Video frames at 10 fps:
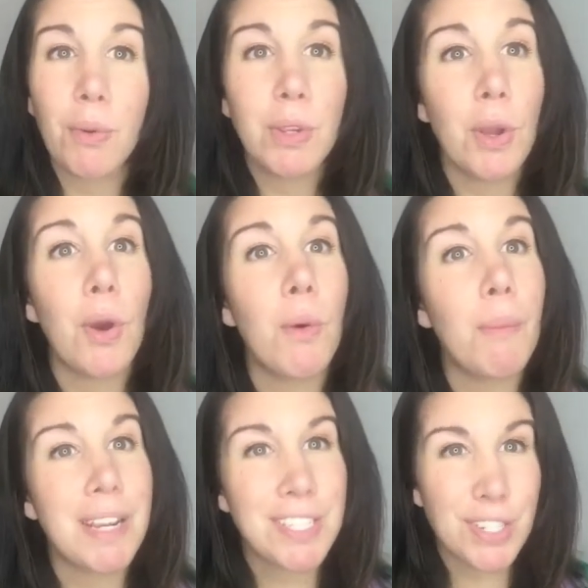you know,
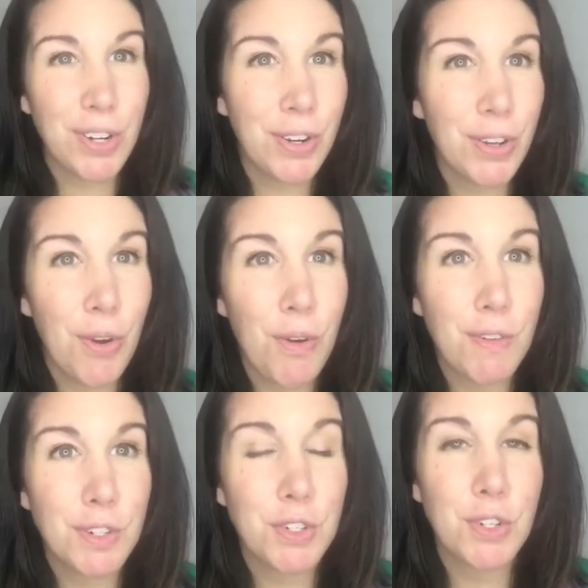my starting
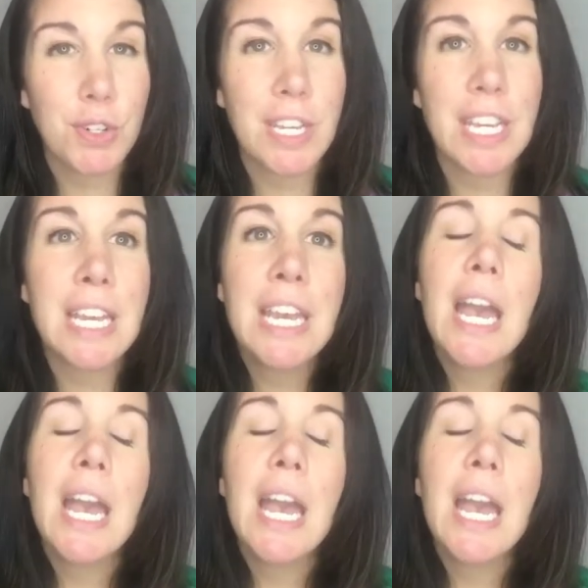over journey.